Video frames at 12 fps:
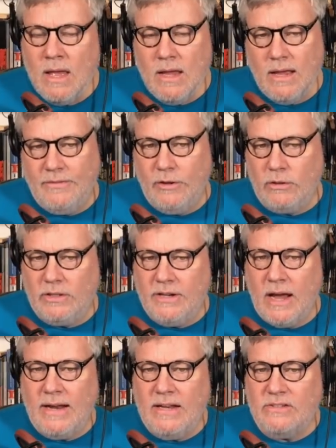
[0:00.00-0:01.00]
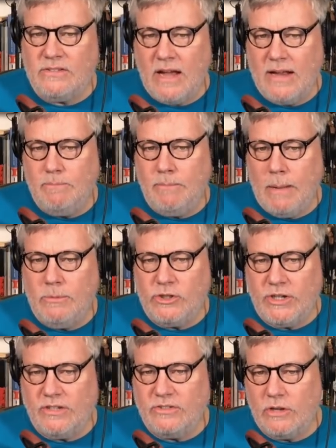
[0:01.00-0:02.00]
In the early 90s, Titan
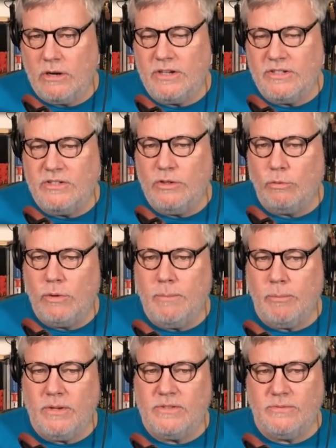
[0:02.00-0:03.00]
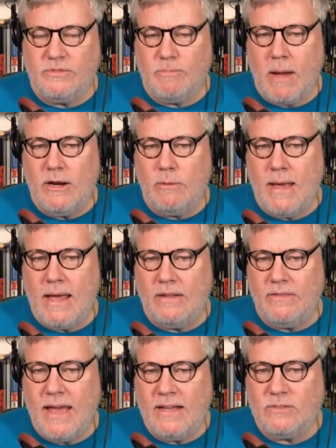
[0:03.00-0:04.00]
Publishing started to do reprints of Spider Man
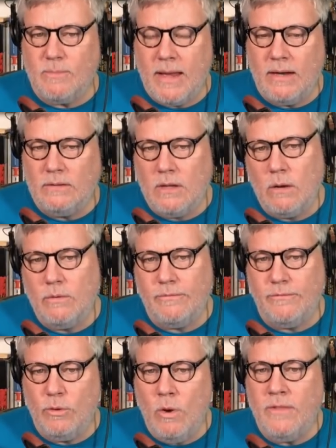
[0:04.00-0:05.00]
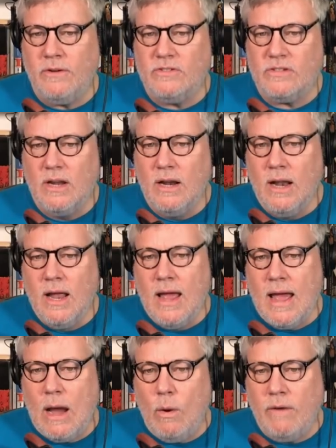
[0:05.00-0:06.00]
and the X Men, along with a few others.
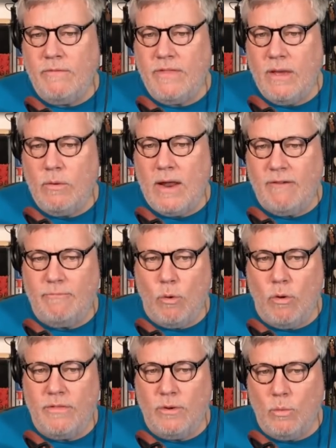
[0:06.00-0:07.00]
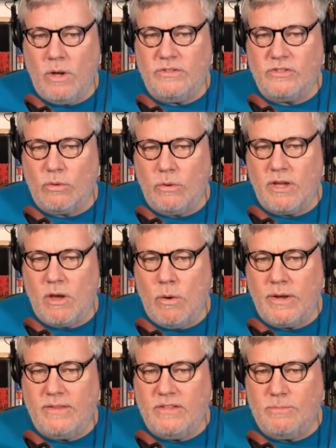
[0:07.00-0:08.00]
However, they would have more than one story
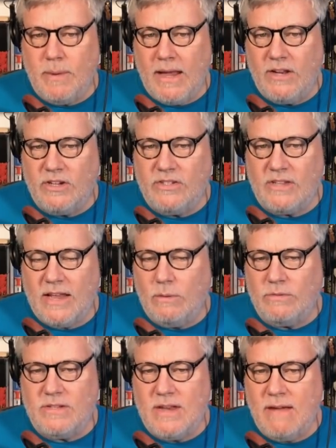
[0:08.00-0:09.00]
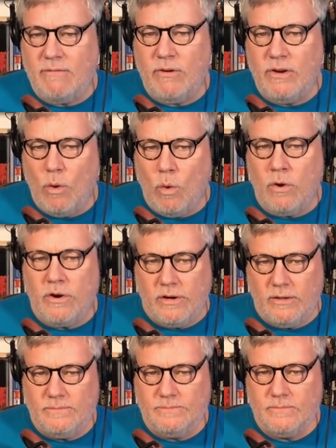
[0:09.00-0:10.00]
going in these pages, and it was never in order.